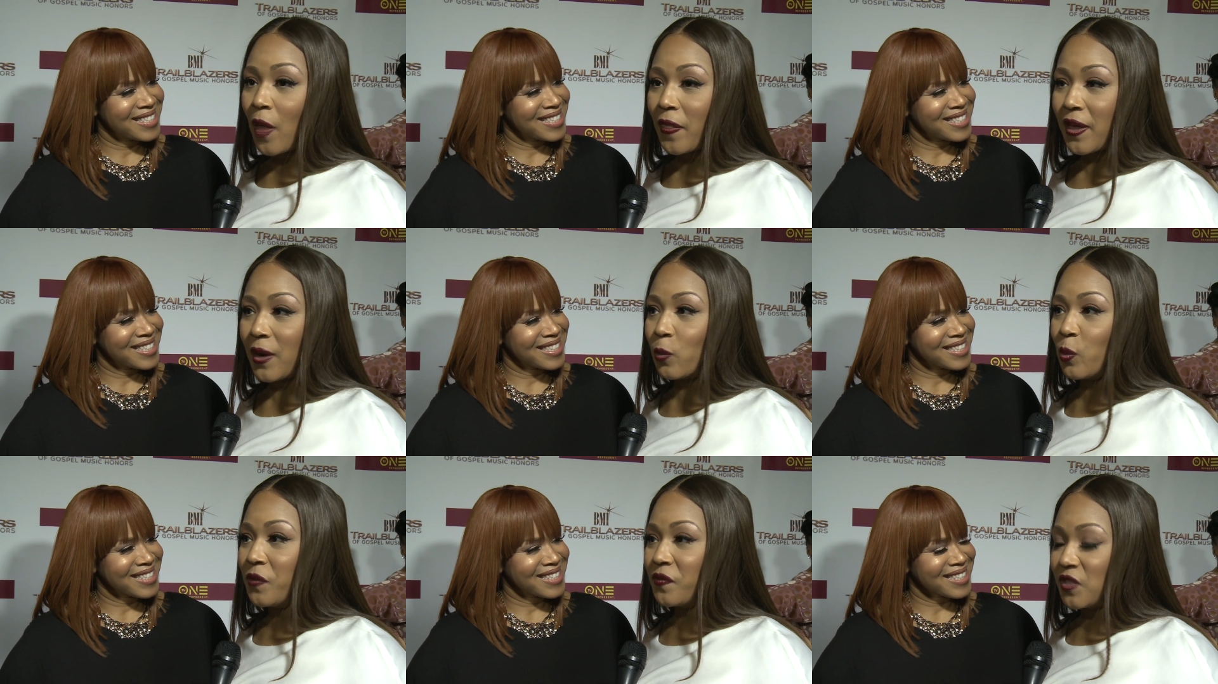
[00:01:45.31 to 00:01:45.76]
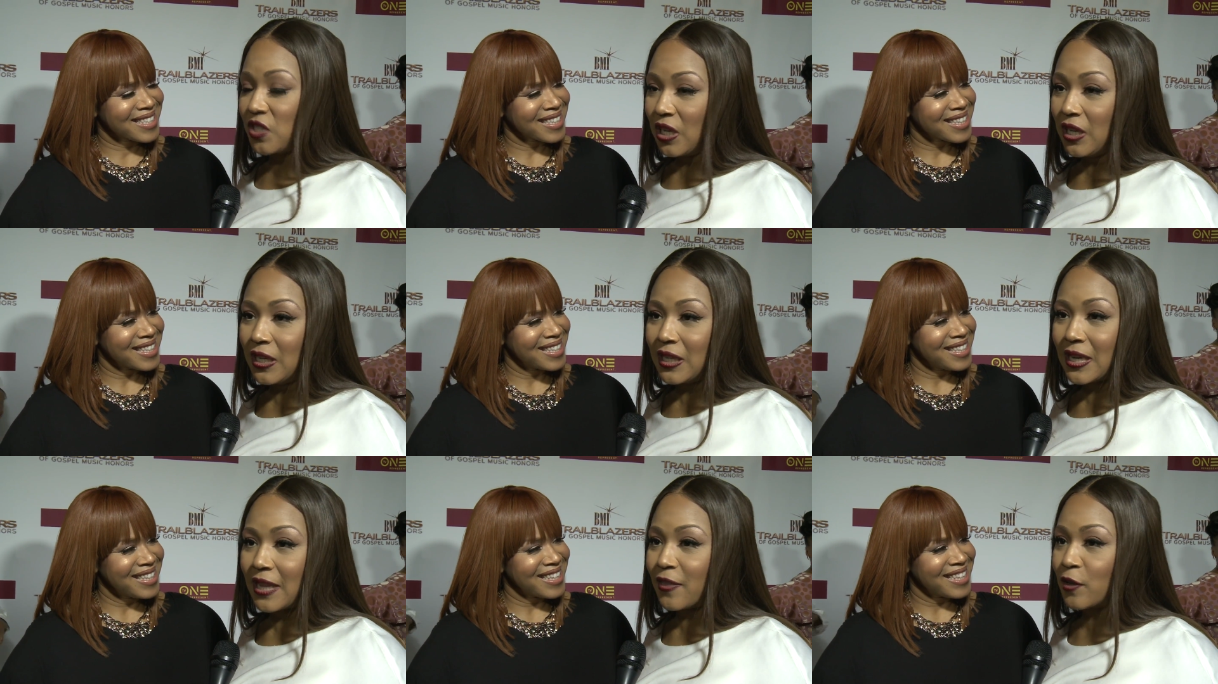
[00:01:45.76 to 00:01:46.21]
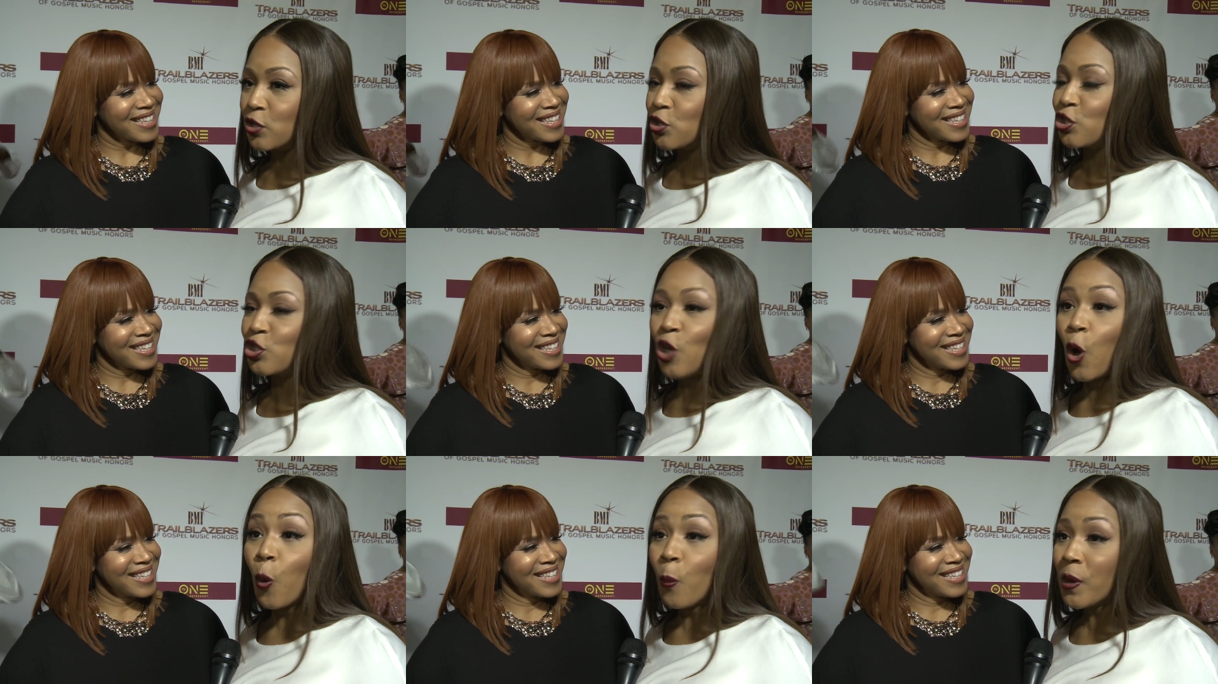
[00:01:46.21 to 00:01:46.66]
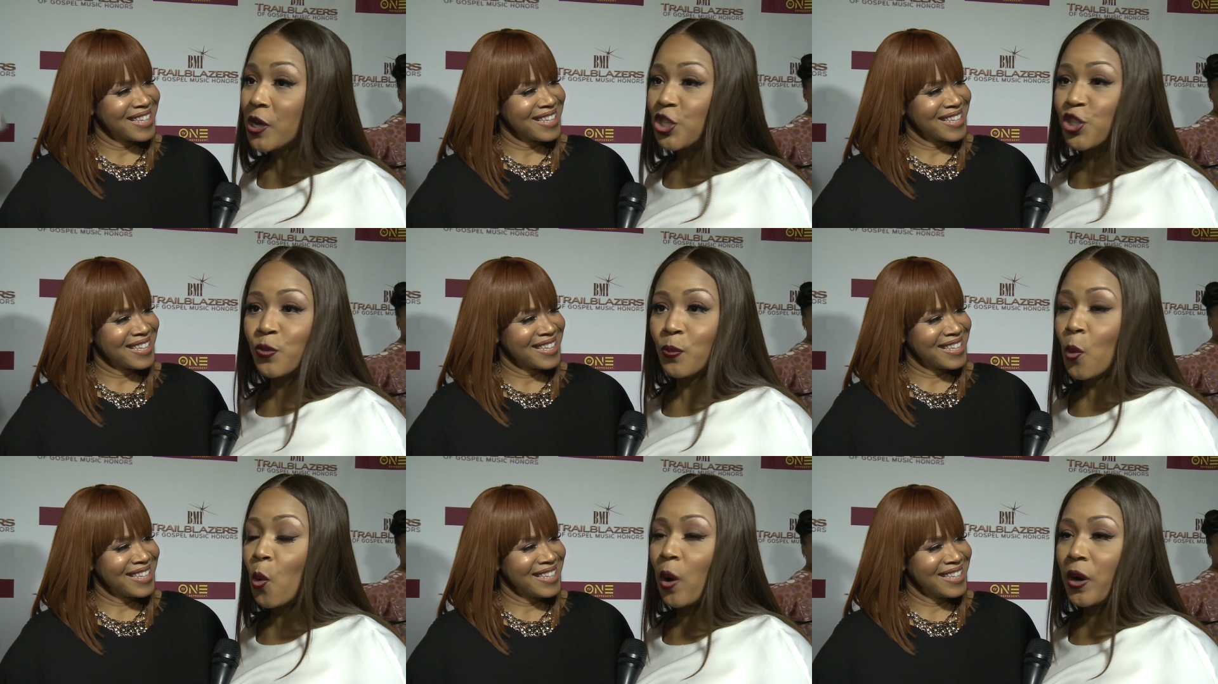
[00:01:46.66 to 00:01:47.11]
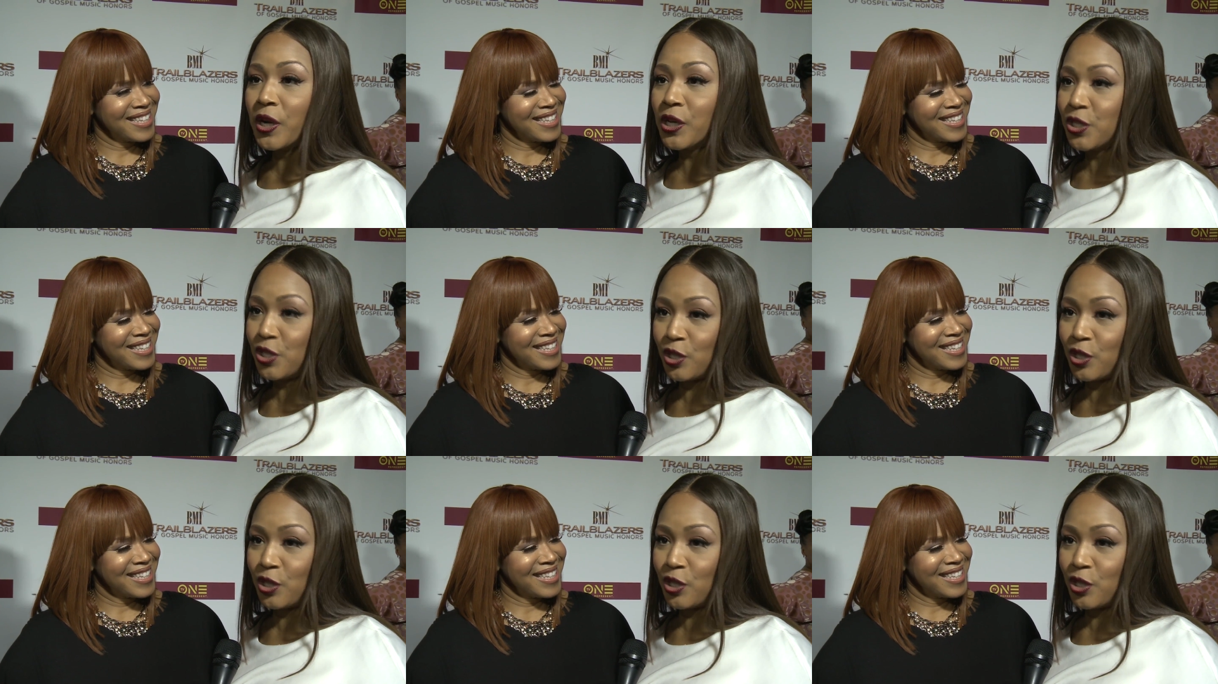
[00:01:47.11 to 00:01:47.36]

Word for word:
Speaker 1: all that we've done, there's so much more to